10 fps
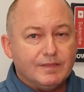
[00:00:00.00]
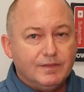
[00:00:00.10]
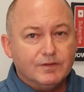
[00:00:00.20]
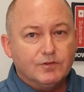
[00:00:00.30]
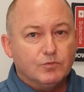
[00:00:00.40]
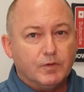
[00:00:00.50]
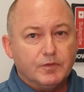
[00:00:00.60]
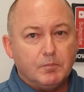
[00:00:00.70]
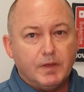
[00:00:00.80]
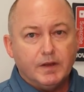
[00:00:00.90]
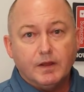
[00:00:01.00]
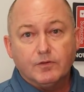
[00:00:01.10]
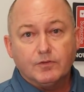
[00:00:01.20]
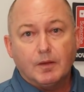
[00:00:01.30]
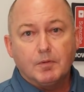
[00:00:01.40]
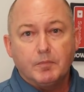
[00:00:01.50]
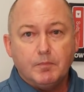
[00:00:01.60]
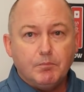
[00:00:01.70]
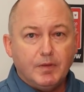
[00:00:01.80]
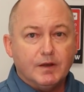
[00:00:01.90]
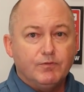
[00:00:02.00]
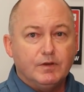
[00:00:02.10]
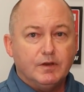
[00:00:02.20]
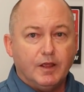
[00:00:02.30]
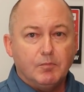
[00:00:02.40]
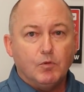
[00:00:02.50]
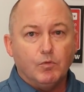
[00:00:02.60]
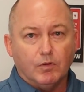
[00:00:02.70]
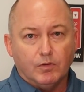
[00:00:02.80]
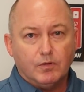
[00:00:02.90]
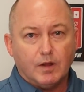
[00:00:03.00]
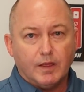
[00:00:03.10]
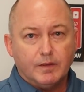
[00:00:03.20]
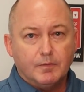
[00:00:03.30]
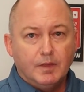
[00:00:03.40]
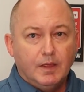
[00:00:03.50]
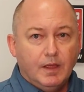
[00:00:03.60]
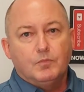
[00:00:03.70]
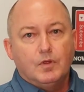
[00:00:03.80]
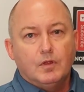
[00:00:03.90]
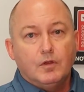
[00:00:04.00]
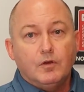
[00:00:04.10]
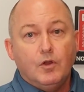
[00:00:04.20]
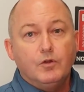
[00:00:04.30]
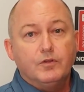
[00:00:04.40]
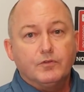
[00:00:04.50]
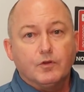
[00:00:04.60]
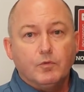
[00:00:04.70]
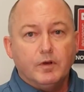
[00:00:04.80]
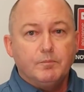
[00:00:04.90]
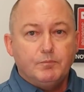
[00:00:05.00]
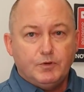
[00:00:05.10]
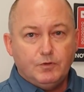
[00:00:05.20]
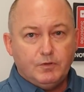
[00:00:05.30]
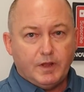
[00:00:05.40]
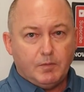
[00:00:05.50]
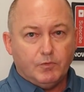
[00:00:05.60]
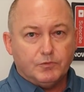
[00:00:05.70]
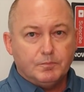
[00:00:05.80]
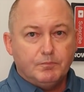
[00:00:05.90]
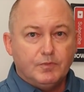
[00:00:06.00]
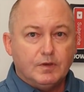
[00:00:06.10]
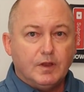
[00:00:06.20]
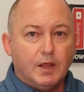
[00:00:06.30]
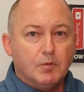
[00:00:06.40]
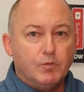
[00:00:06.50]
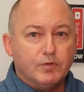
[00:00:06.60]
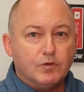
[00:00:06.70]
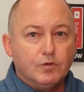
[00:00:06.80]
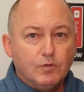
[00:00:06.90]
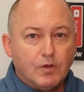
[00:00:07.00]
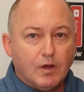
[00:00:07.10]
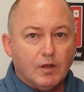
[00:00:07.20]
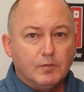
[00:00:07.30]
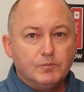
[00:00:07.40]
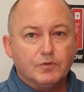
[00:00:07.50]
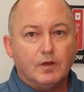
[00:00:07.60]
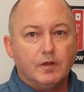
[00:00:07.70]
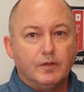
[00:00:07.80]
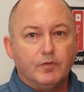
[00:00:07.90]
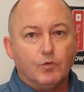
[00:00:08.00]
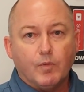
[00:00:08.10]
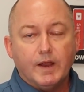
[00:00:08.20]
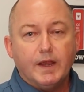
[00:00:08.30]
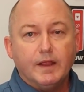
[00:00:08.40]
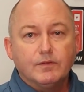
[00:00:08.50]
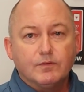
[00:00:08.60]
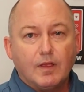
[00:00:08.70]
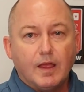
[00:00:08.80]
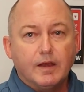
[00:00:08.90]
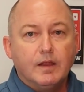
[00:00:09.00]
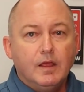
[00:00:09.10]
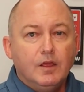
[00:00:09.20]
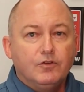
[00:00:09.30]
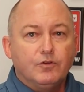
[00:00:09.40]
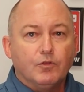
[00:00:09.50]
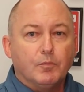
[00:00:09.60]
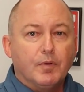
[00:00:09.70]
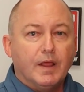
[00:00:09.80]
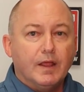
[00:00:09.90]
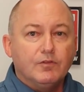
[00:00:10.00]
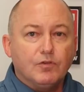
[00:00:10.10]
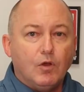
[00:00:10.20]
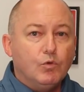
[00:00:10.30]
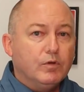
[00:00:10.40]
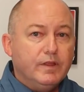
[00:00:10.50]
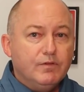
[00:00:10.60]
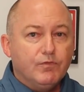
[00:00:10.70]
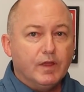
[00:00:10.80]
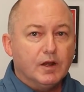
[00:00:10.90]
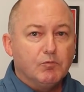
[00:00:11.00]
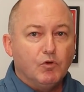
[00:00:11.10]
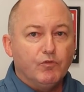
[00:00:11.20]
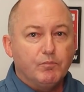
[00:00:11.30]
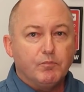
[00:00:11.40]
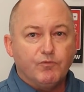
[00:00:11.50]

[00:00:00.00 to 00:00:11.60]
this is what the Medicare supplement benefit table will look like. Notice there are really 2 tables. The table with the 2 columns on the right-hand side show the plans only available